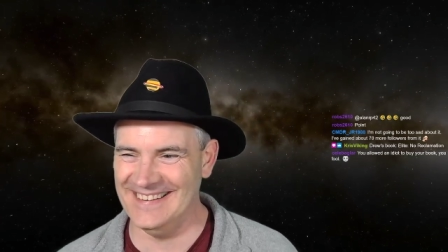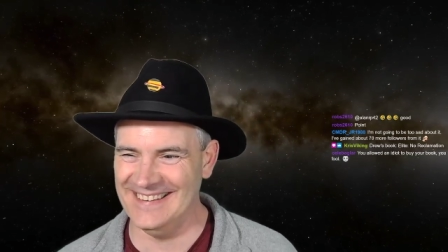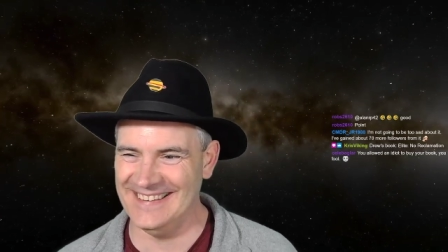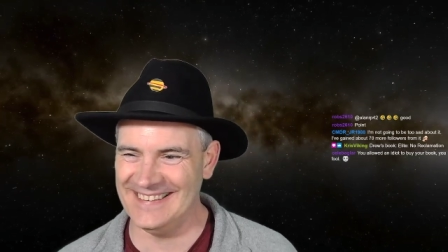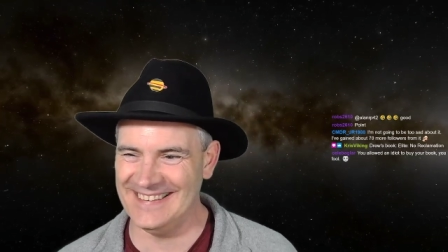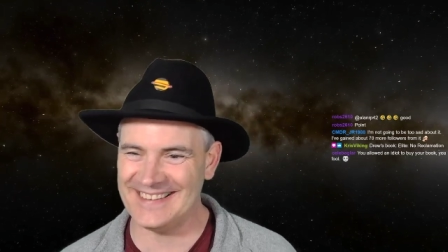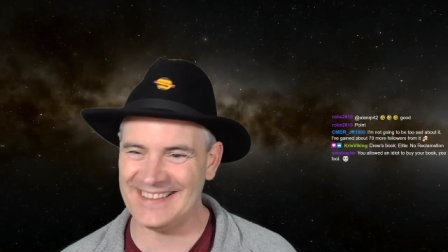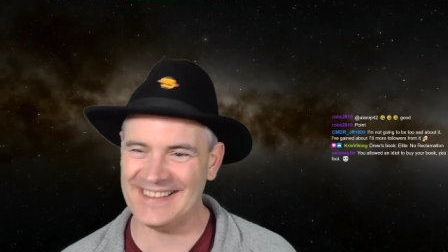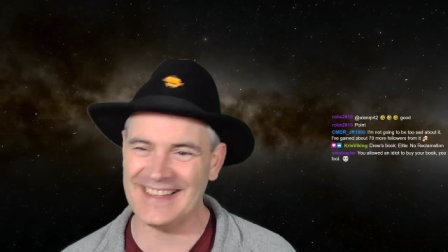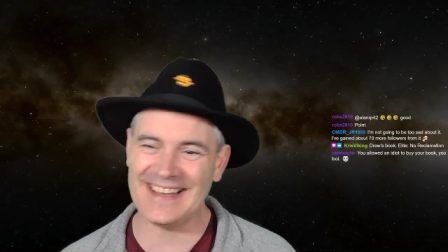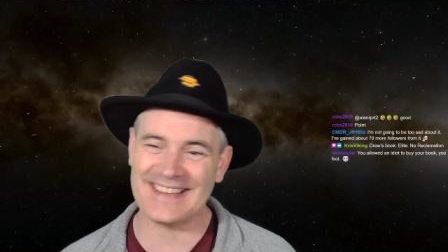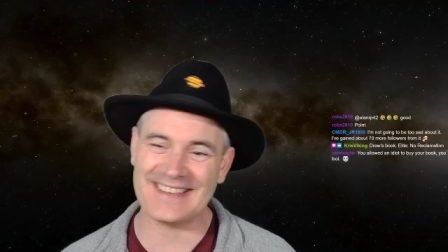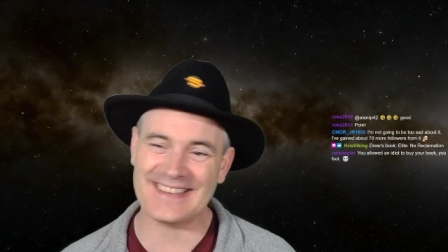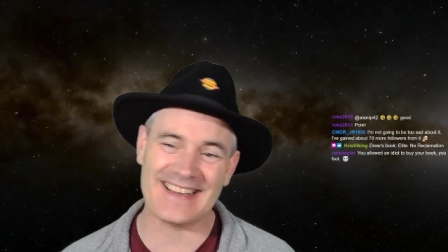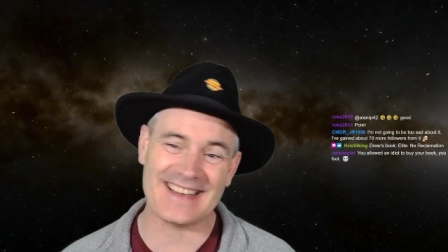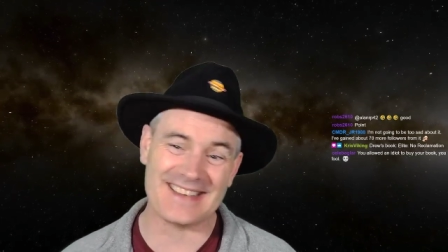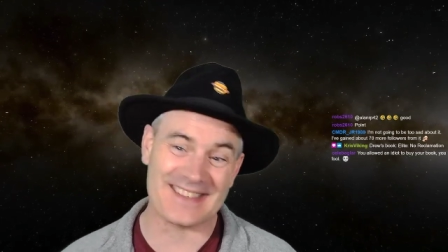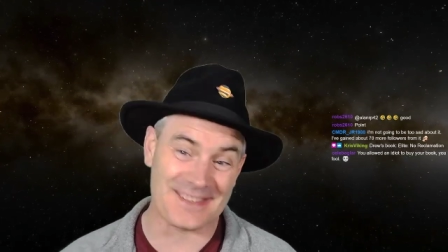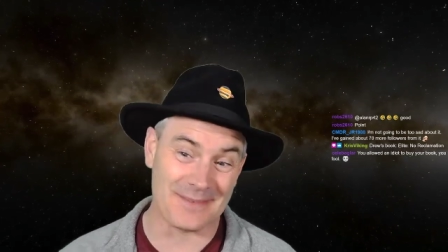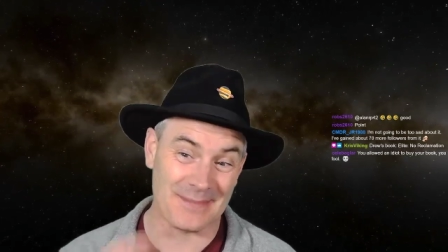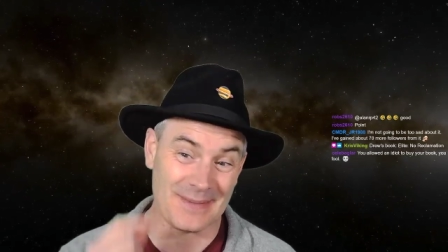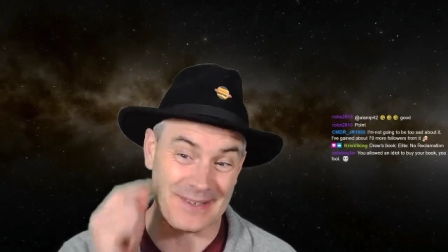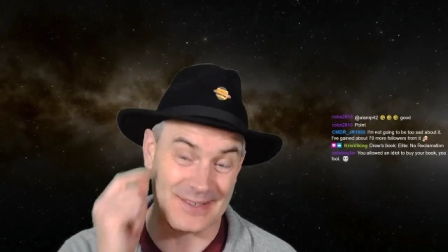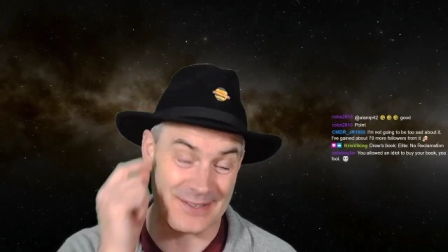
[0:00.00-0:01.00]
So
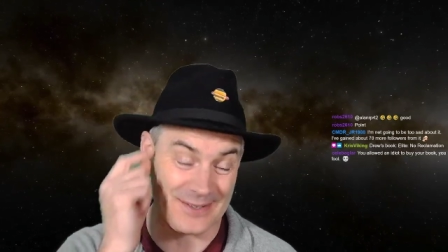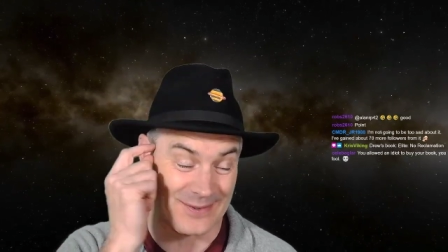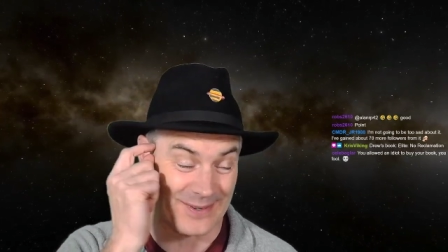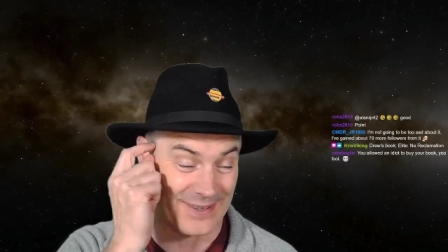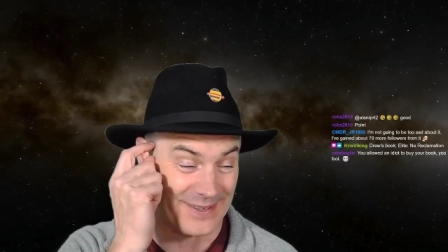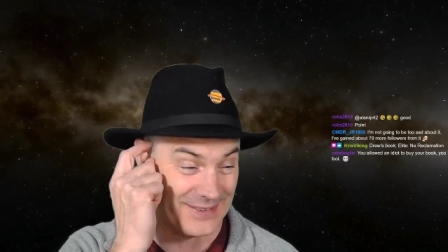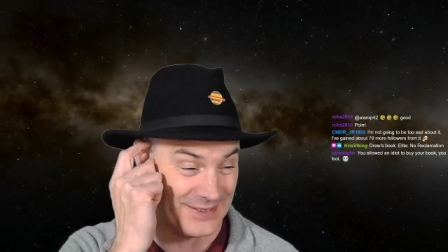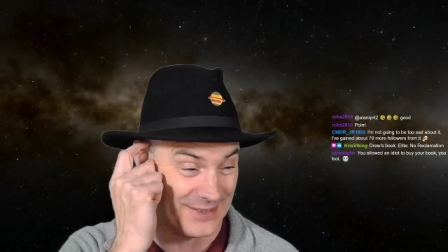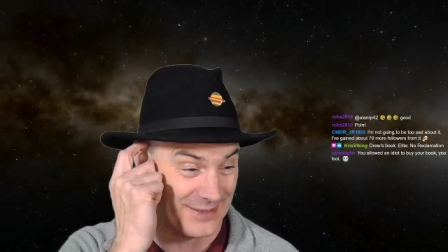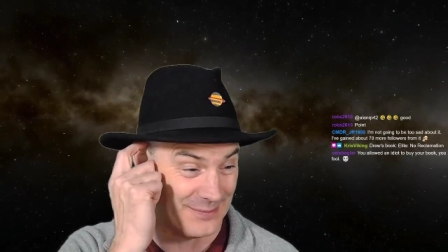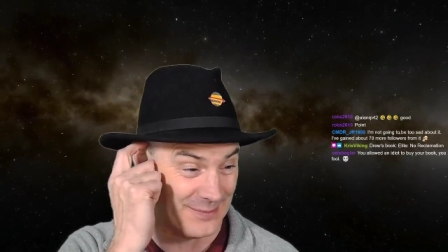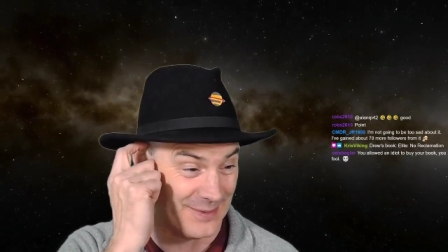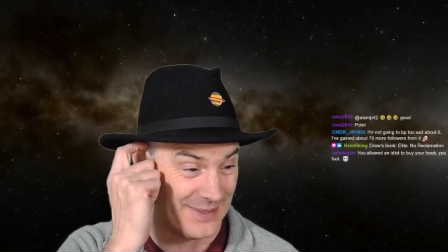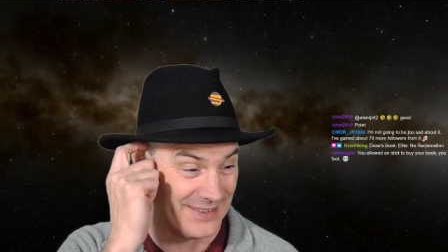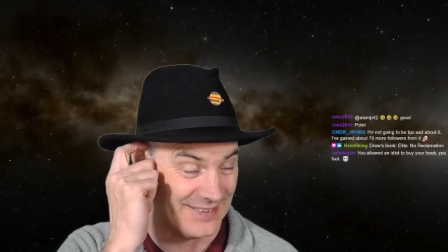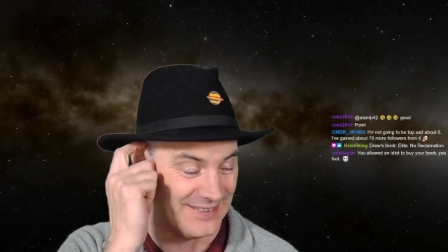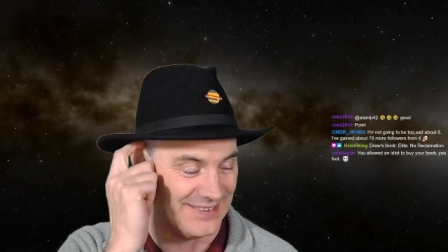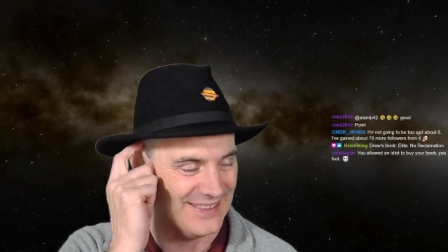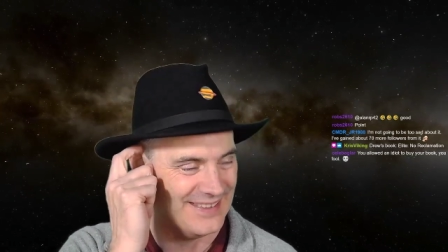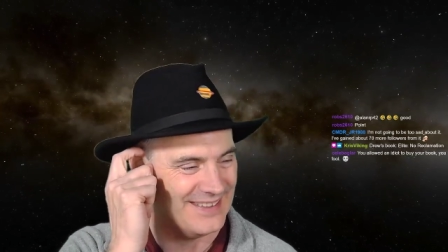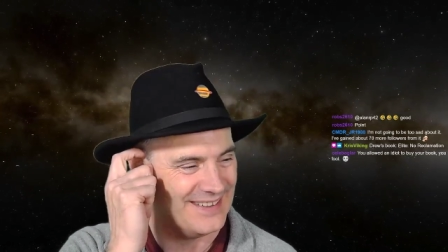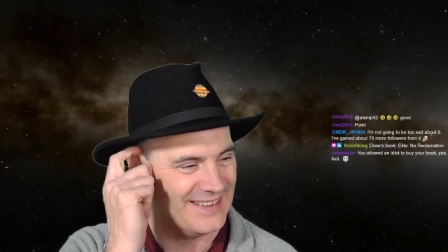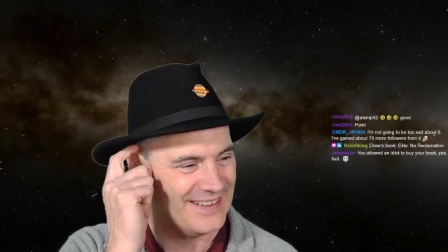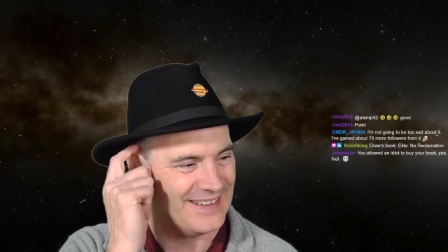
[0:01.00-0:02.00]
that's a bit strange as well.
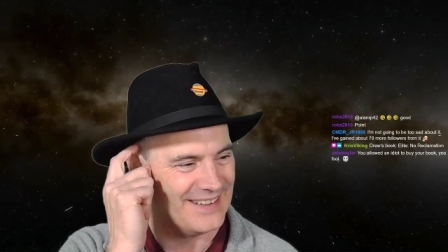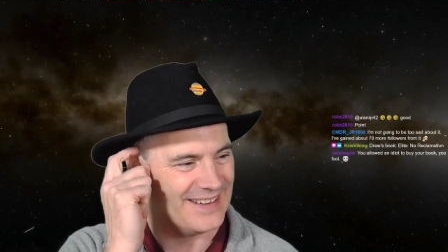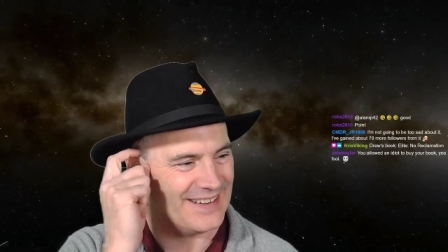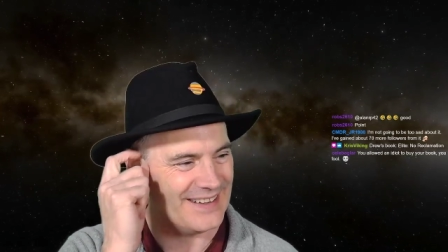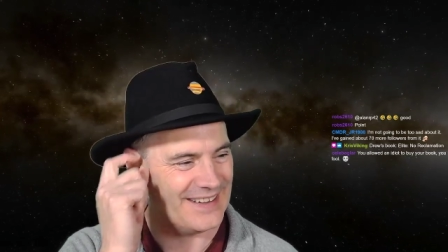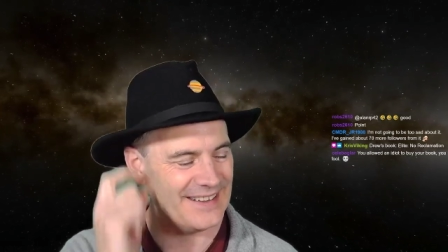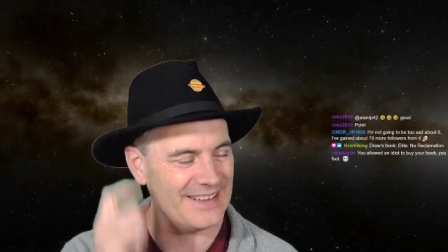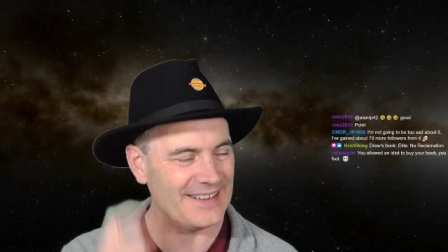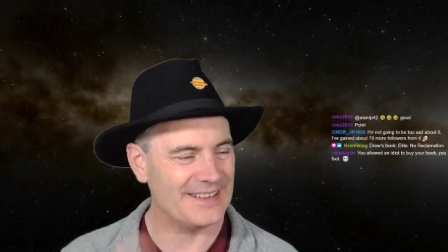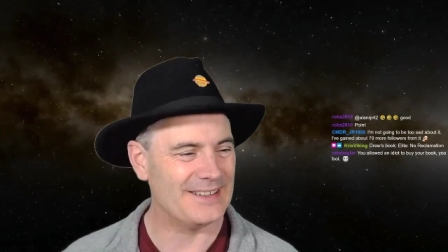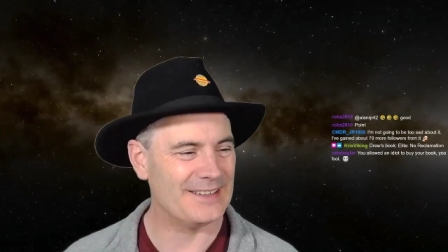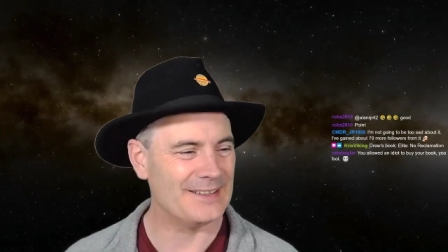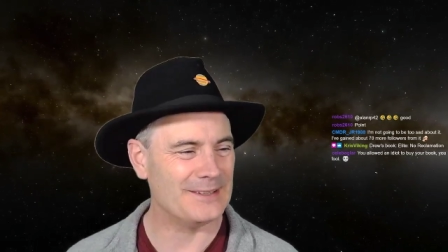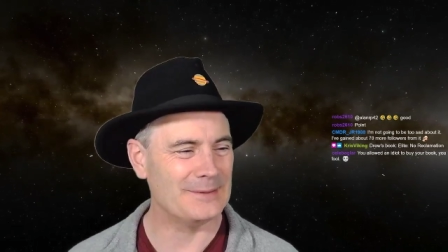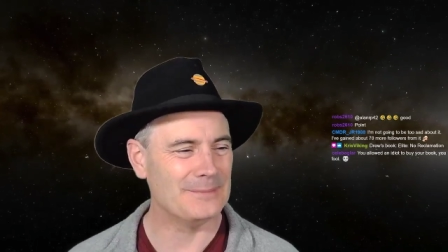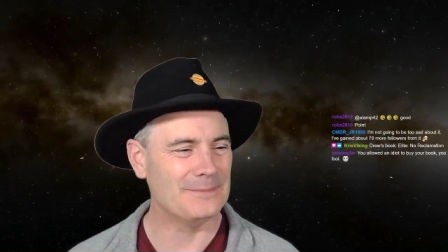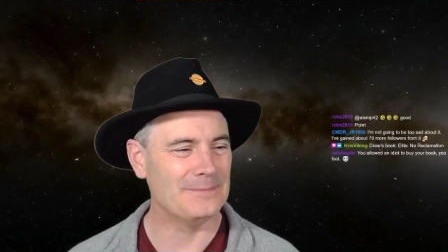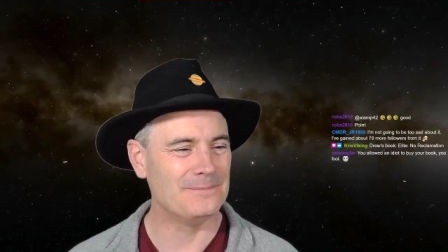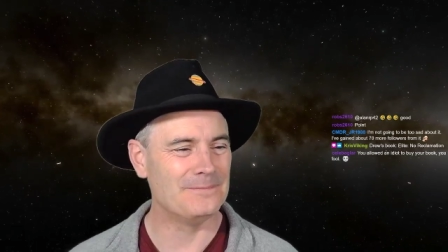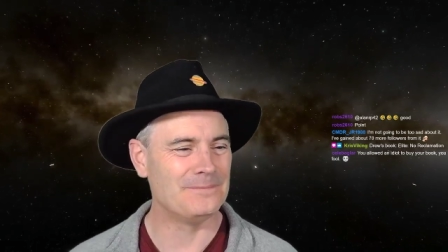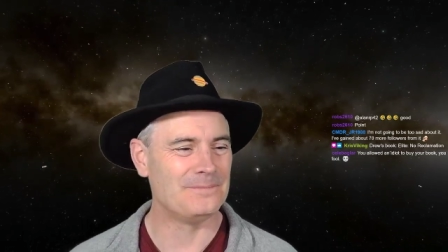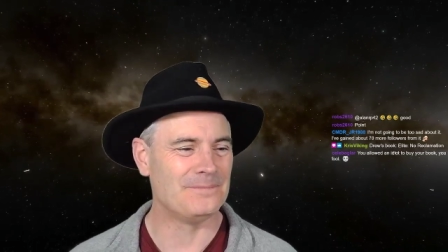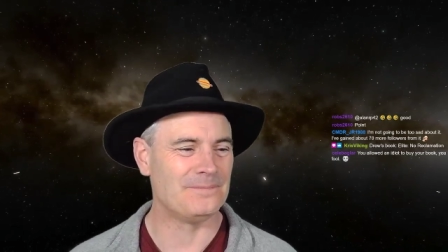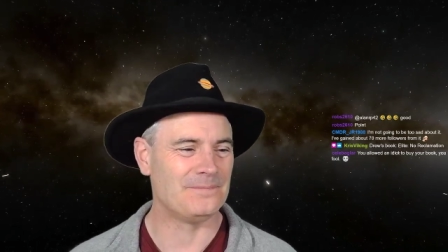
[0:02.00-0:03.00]

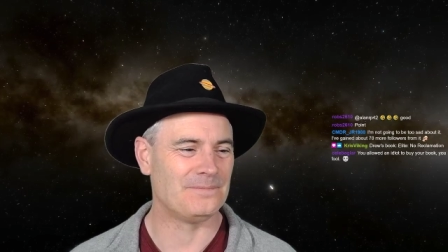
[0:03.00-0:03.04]
I've